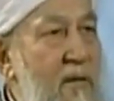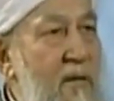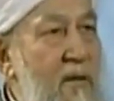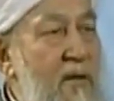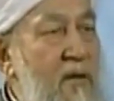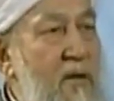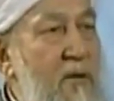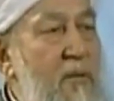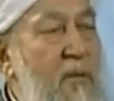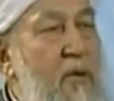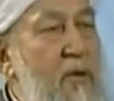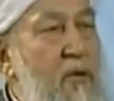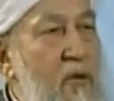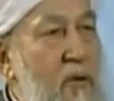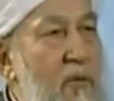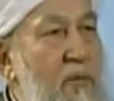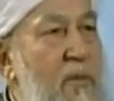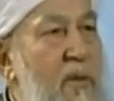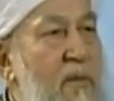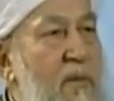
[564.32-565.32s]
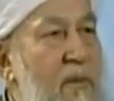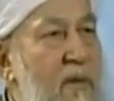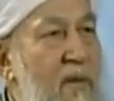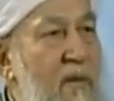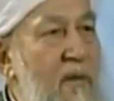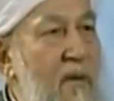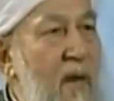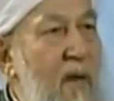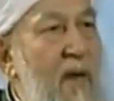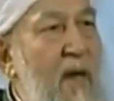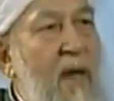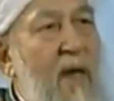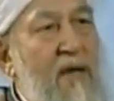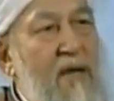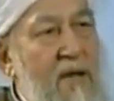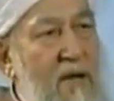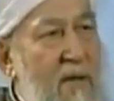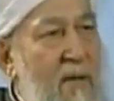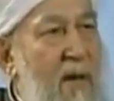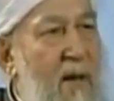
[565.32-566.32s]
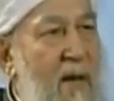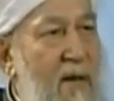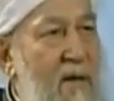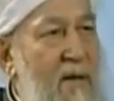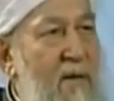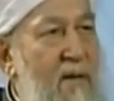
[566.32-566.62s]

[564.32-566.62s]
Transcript: the spiritual people are asawa.